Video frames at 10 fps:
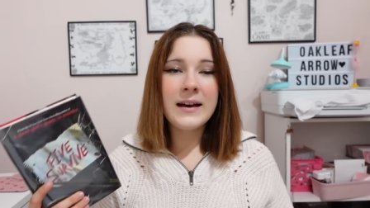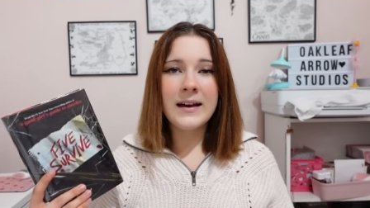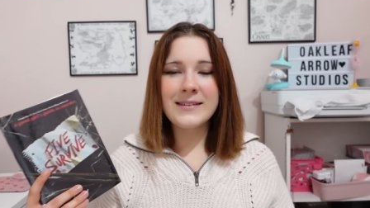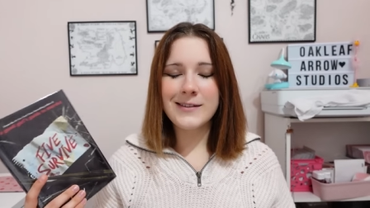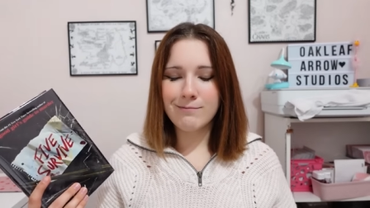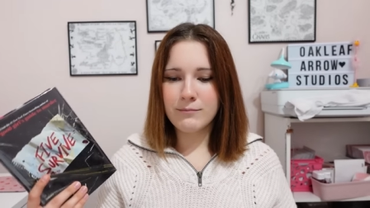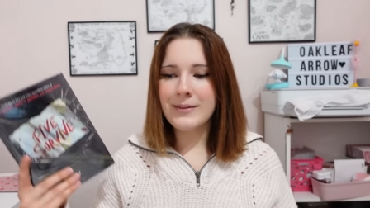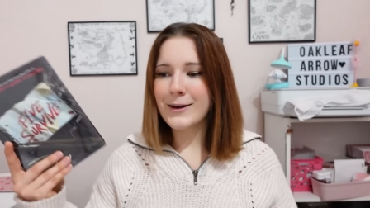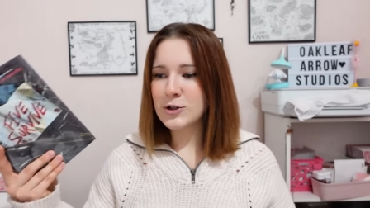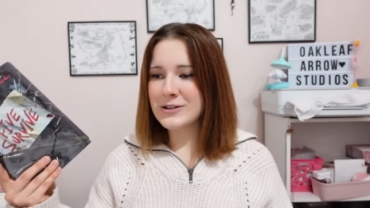Cause
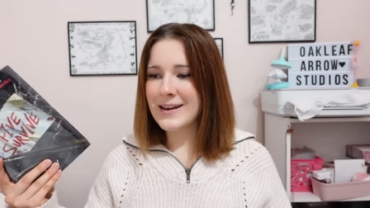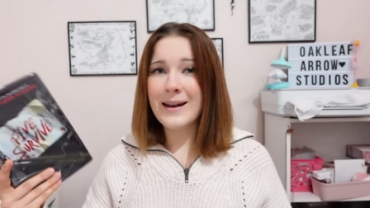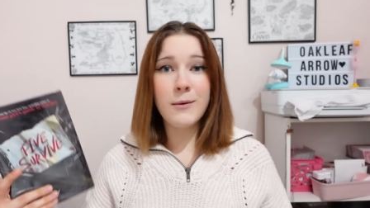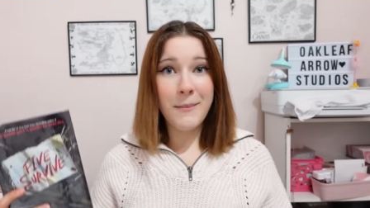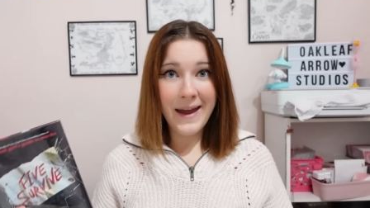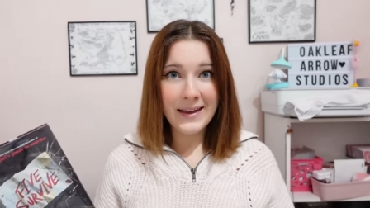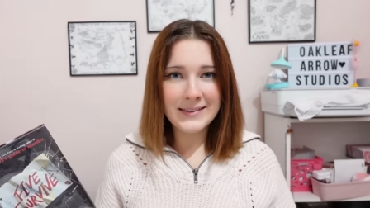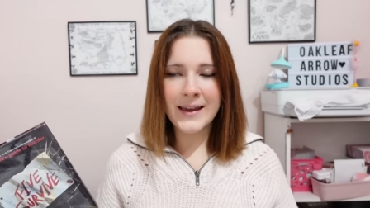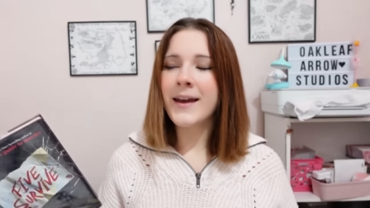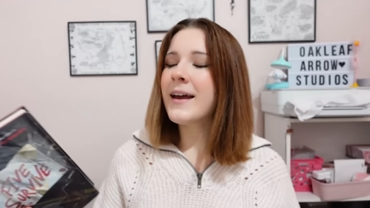like she said, I'm a
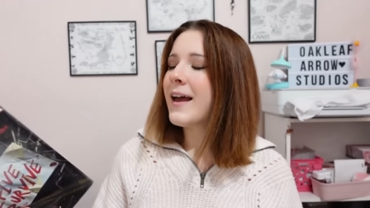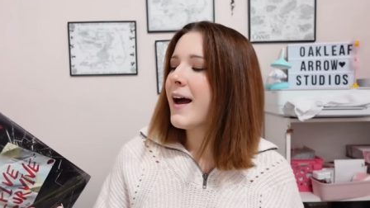pansy.